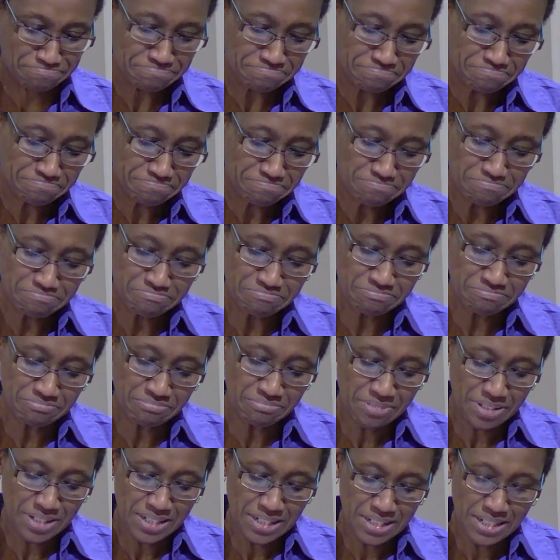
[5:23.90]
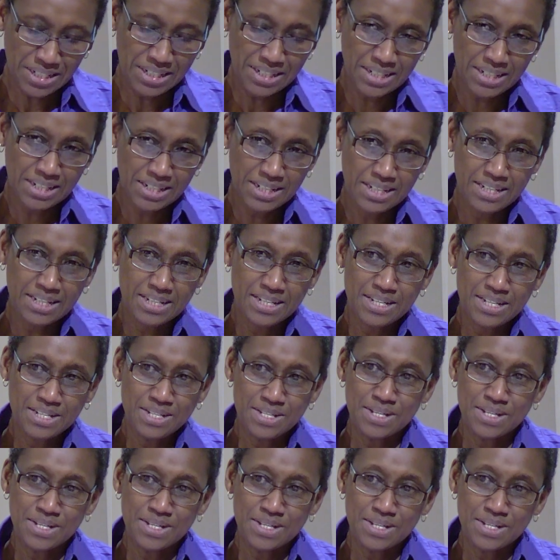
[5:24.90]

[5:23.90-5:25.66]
Nobody speaks.